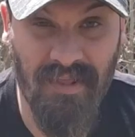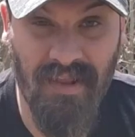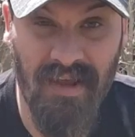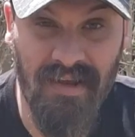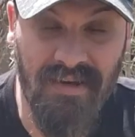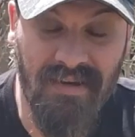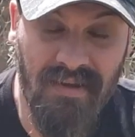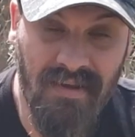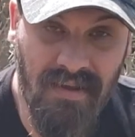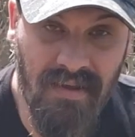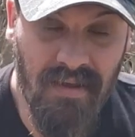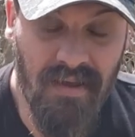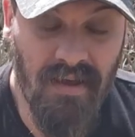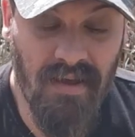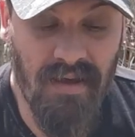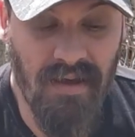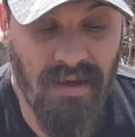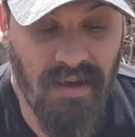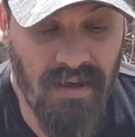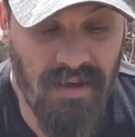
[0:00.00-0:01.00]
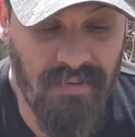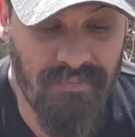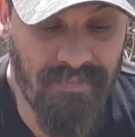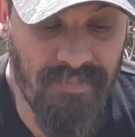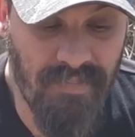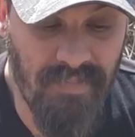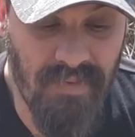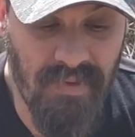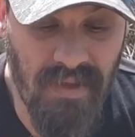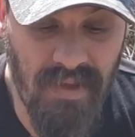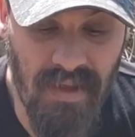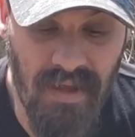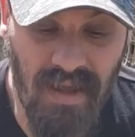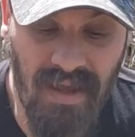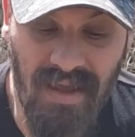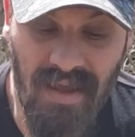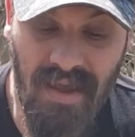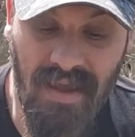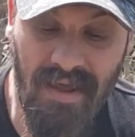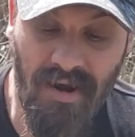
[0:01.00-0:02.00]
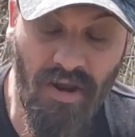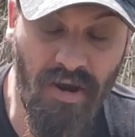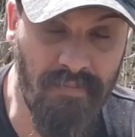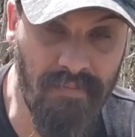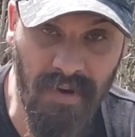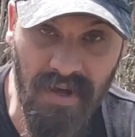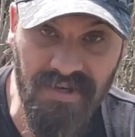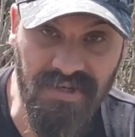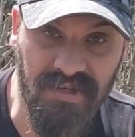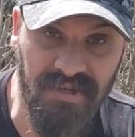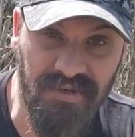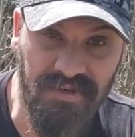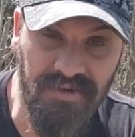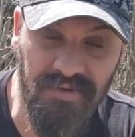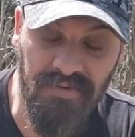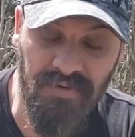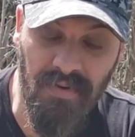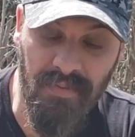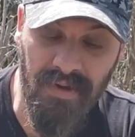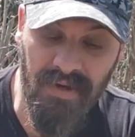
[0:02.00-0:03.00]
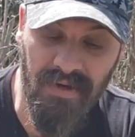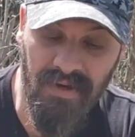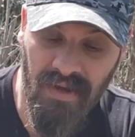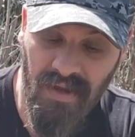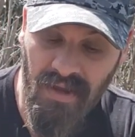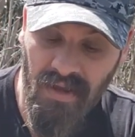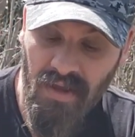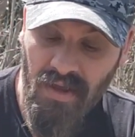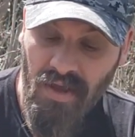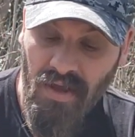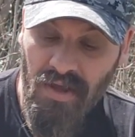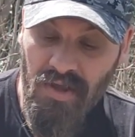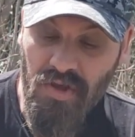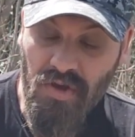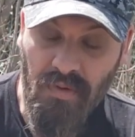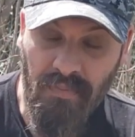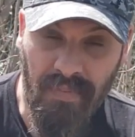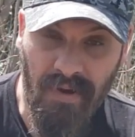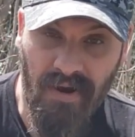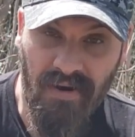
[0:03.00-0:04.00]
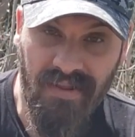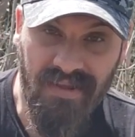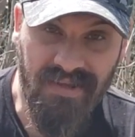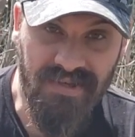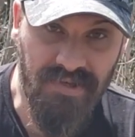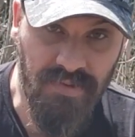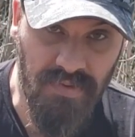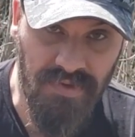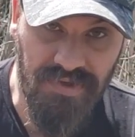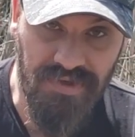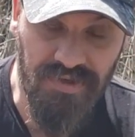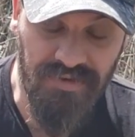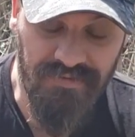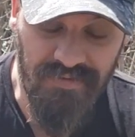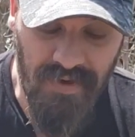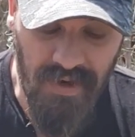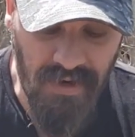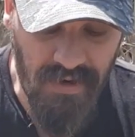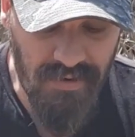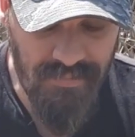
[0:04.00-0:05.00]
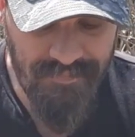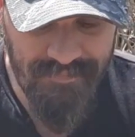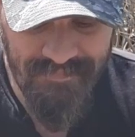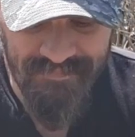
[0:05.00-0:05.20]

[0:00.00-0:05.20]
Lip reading: light, and on a budget too, I mean, you compare these to a Surefire,